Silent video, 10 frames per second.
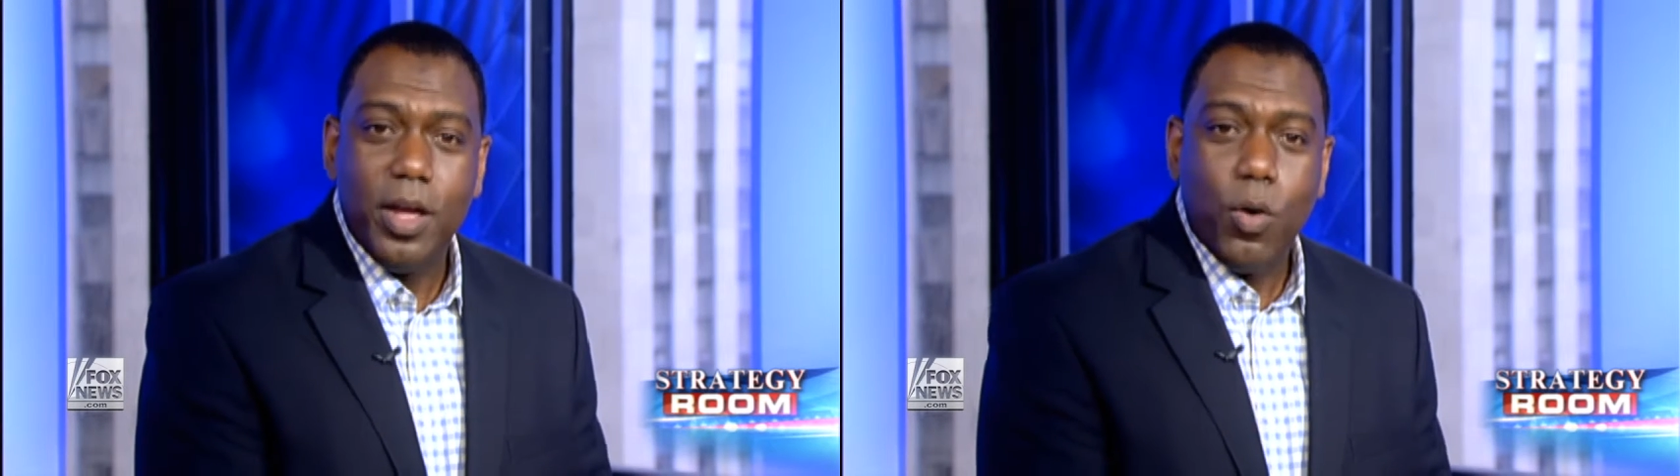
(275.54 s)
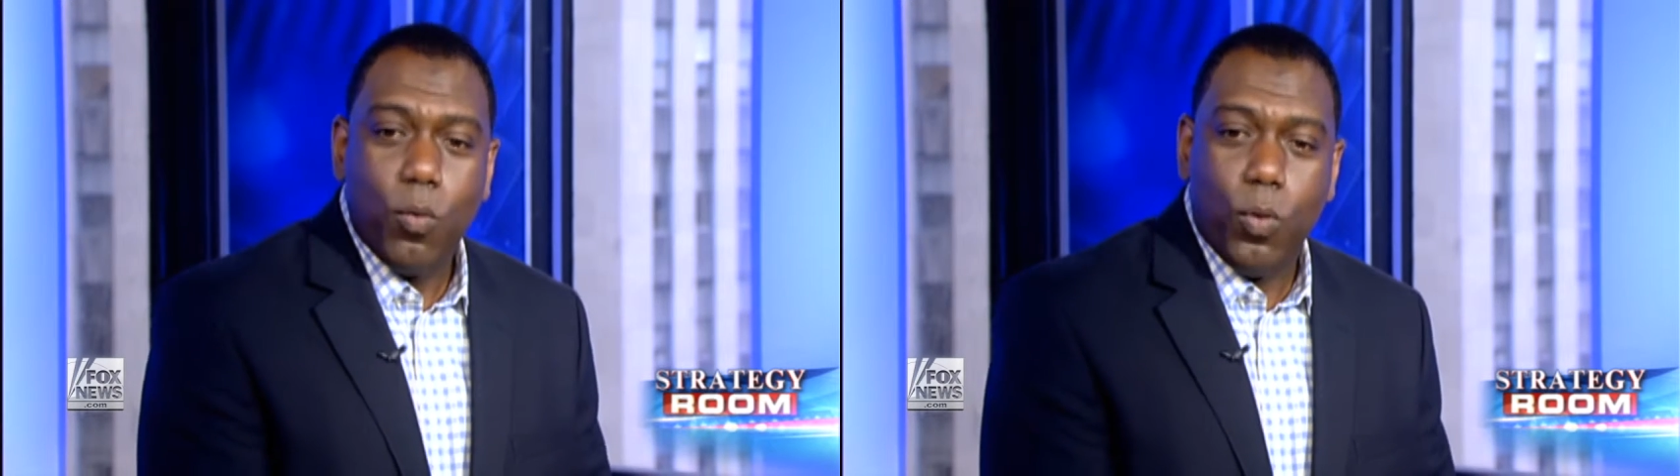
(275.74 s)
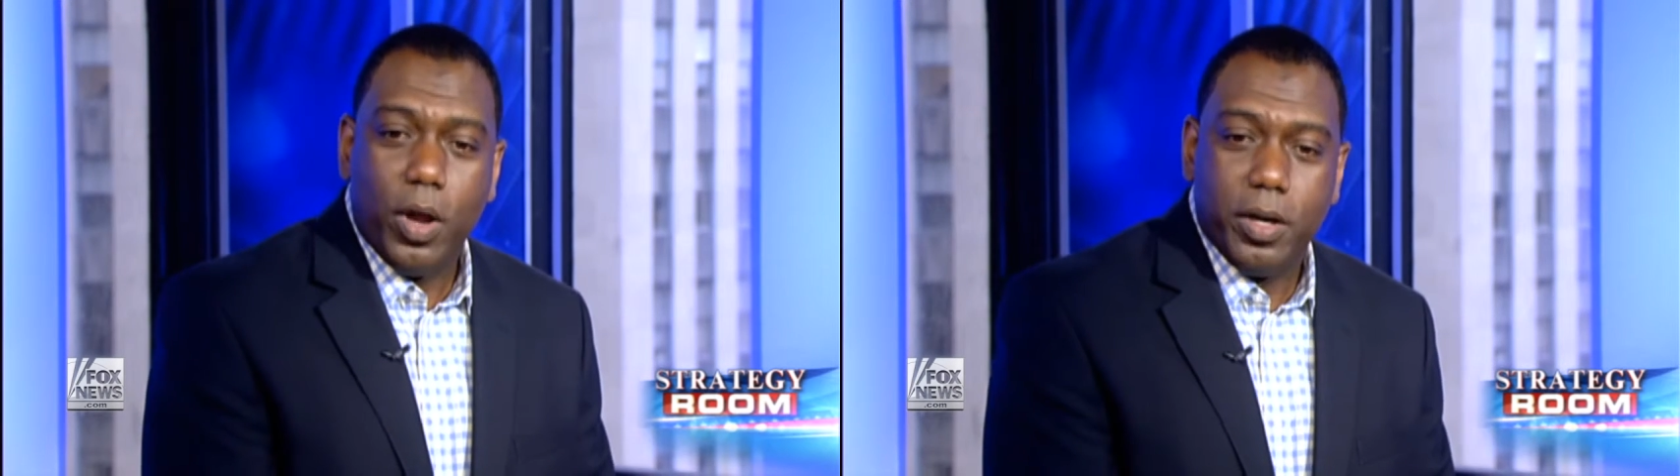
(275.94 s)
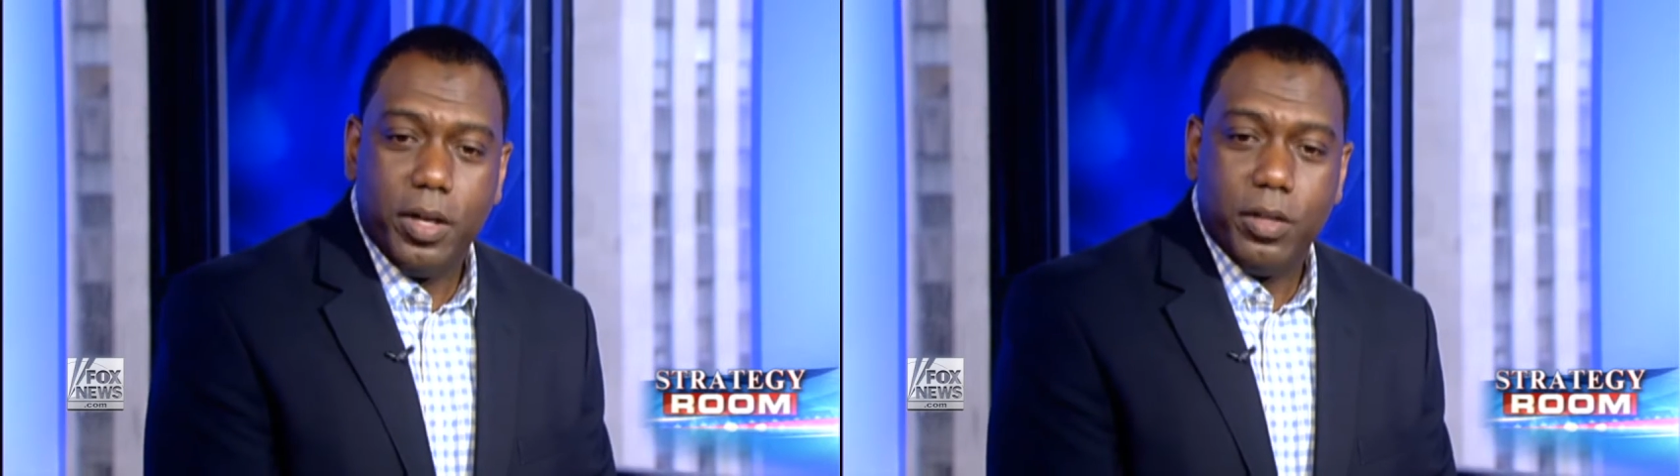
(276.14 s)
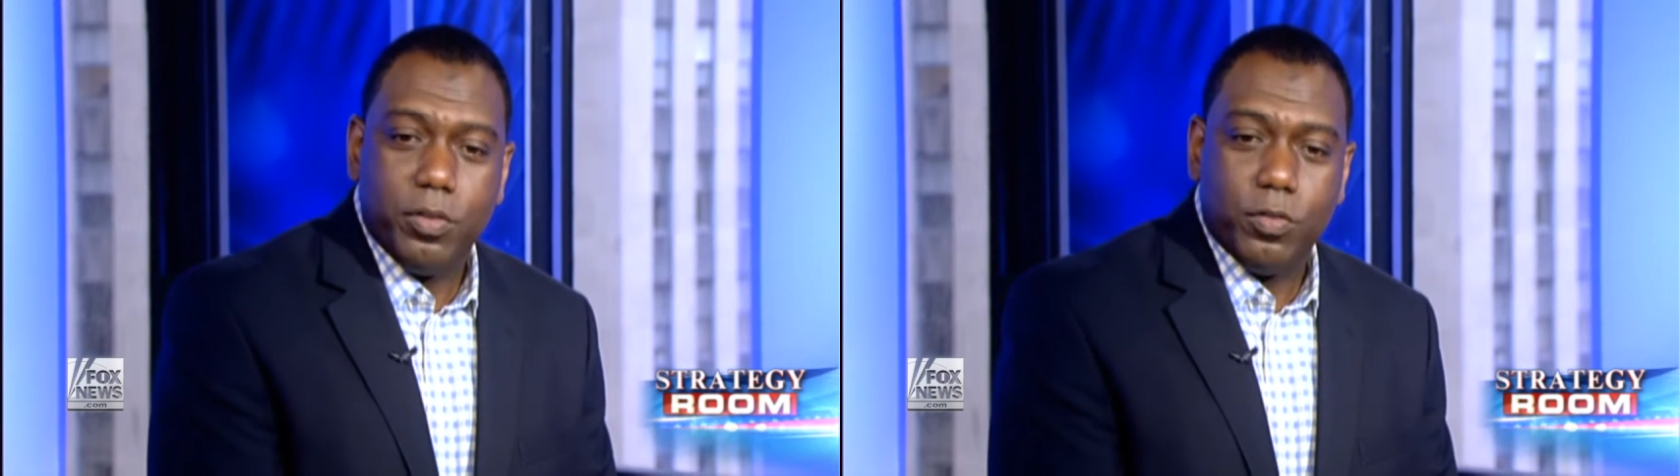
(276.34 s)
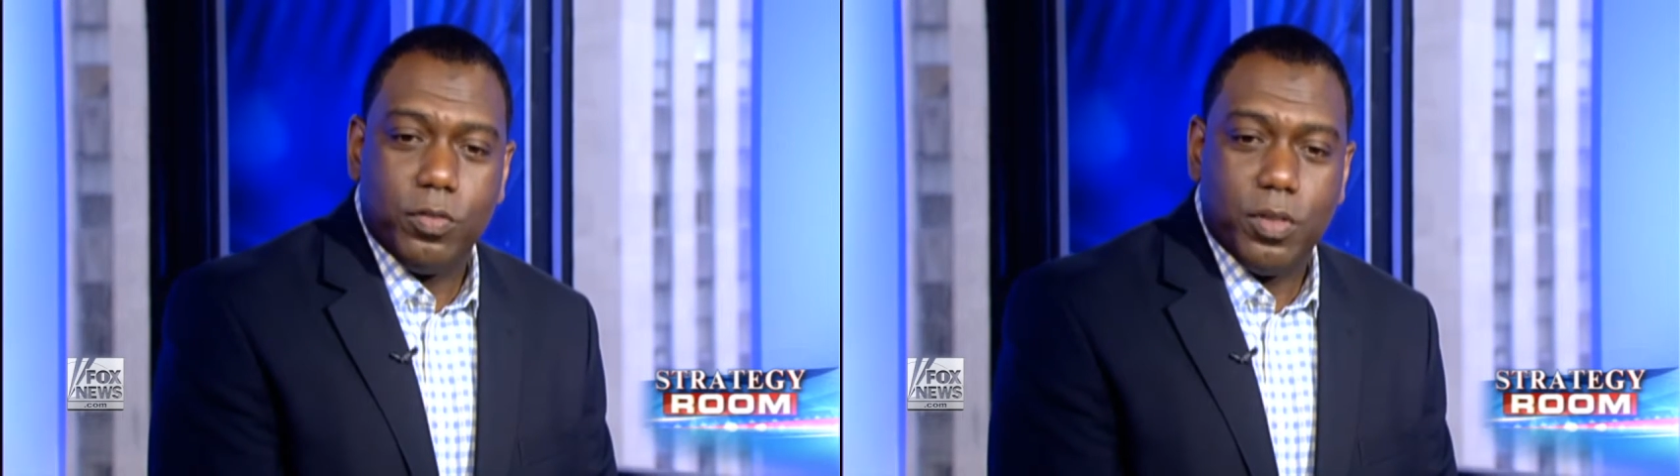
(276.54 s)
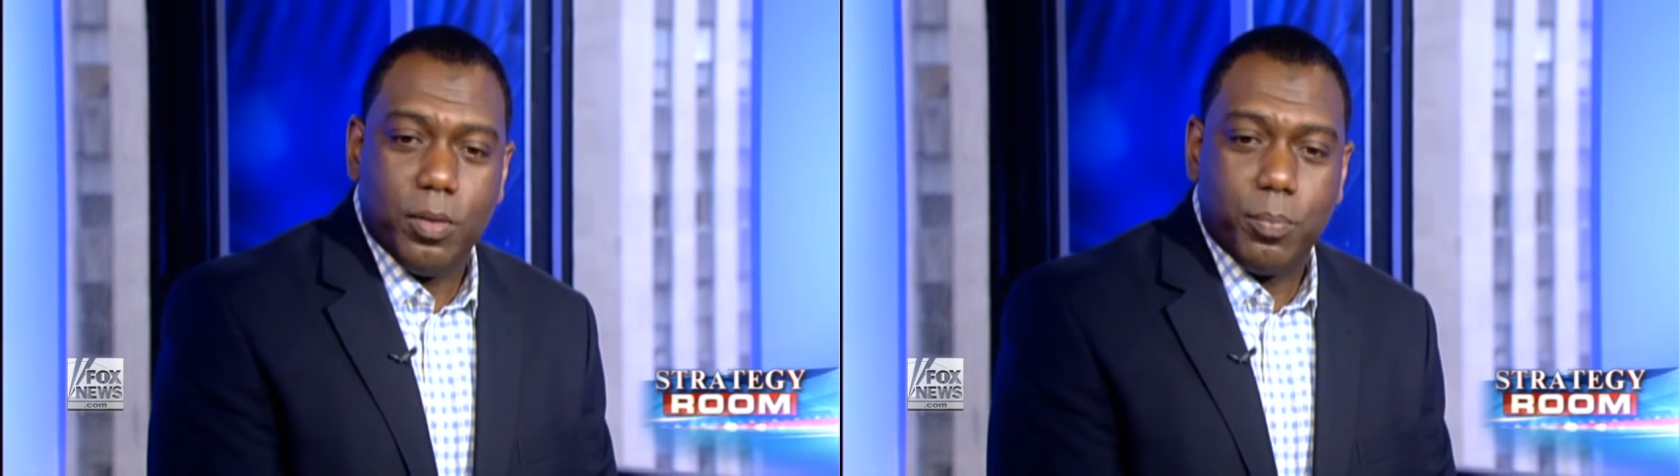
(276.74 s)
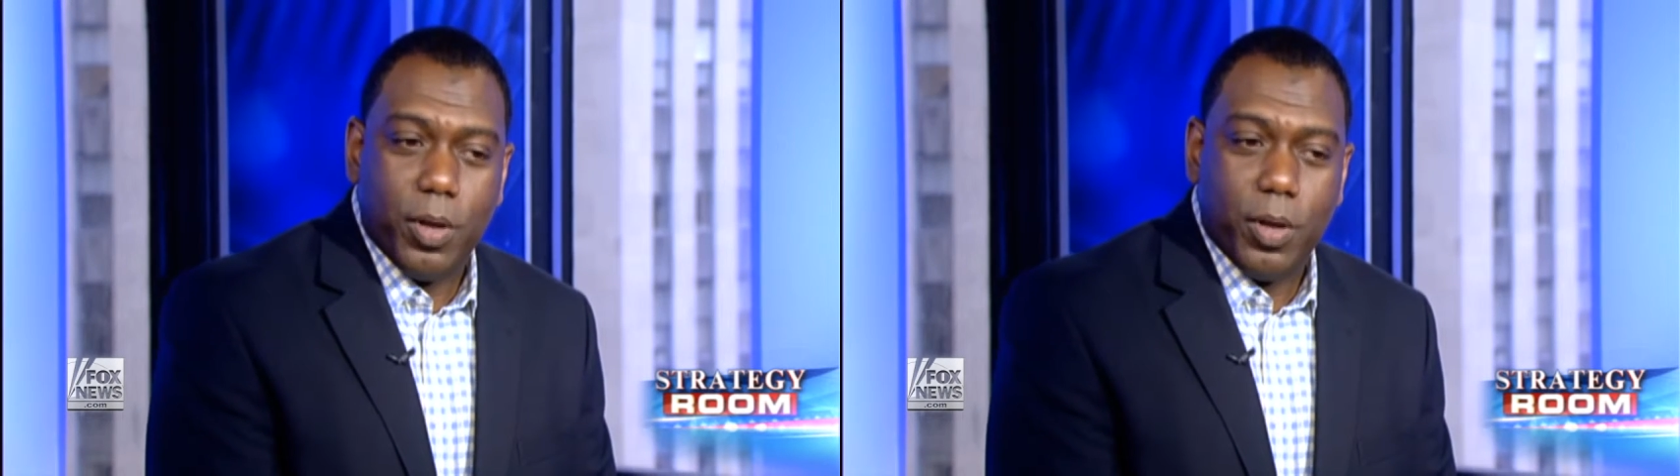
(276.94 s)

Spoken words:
what is the